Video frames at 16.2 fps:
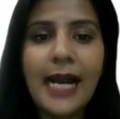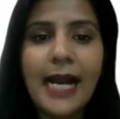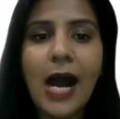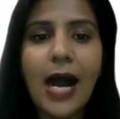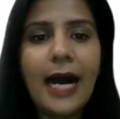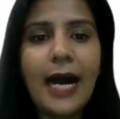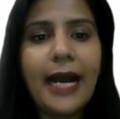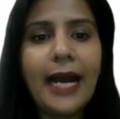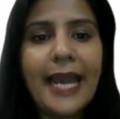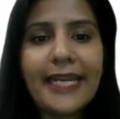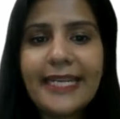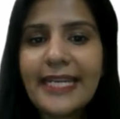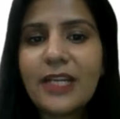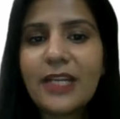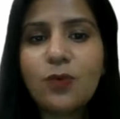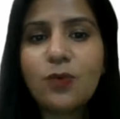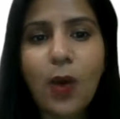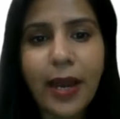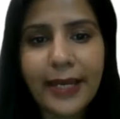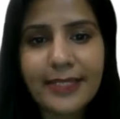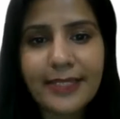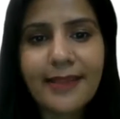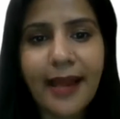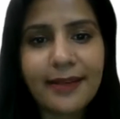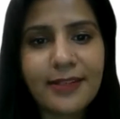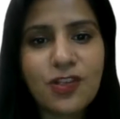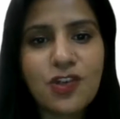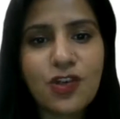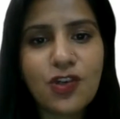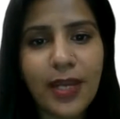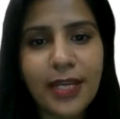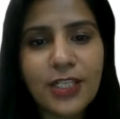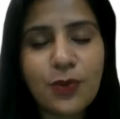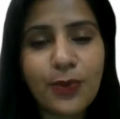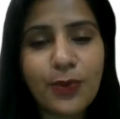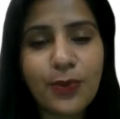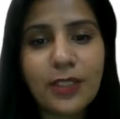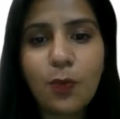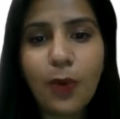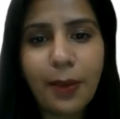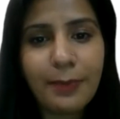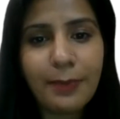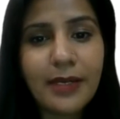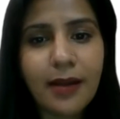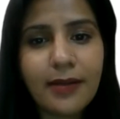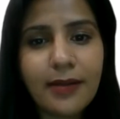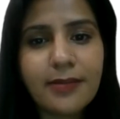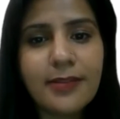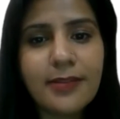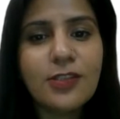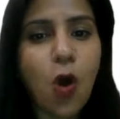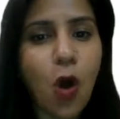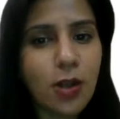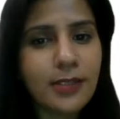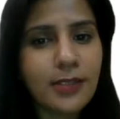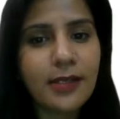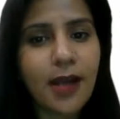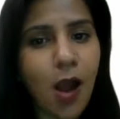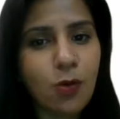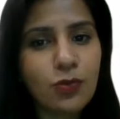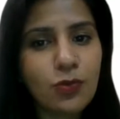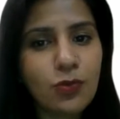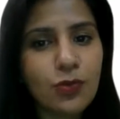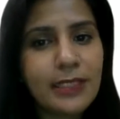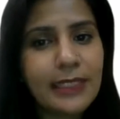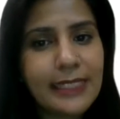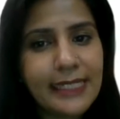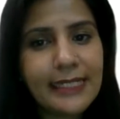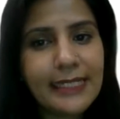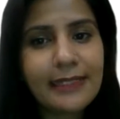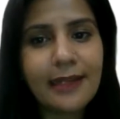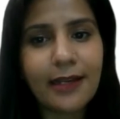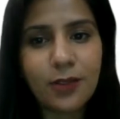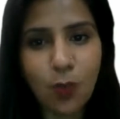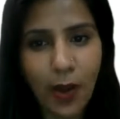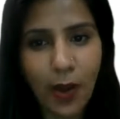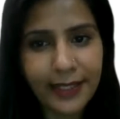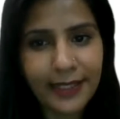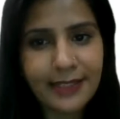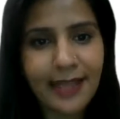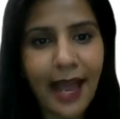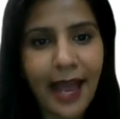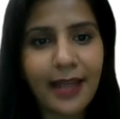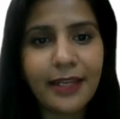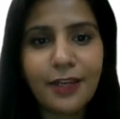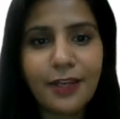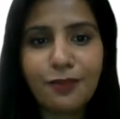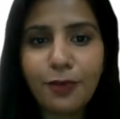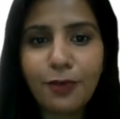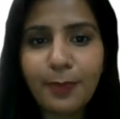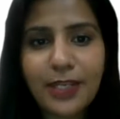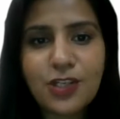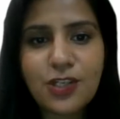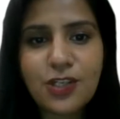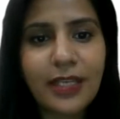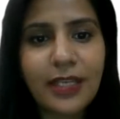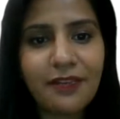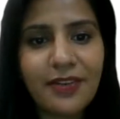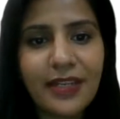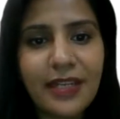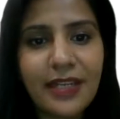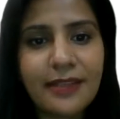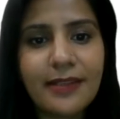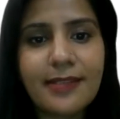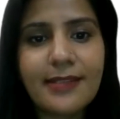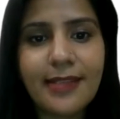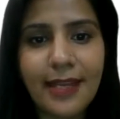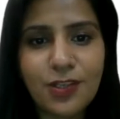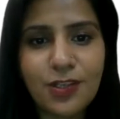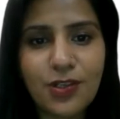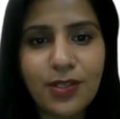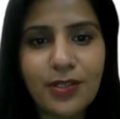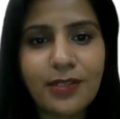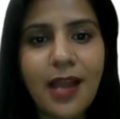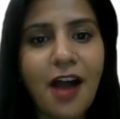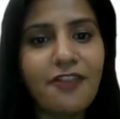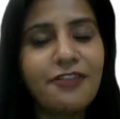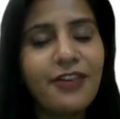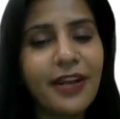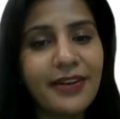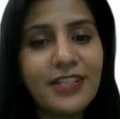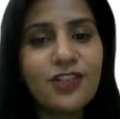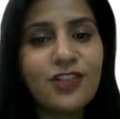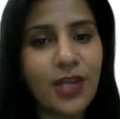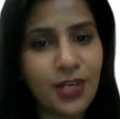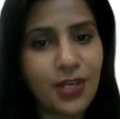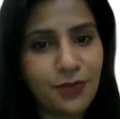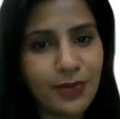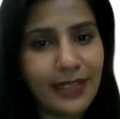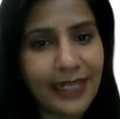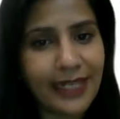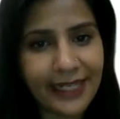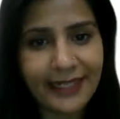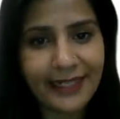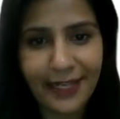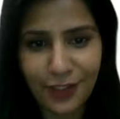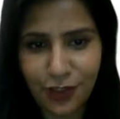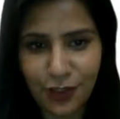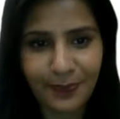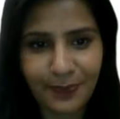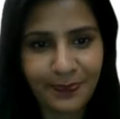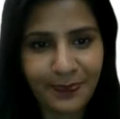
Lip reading: Any advice that is shared during the webinar does not account to the legal advice, and information given in the session are very general in nature.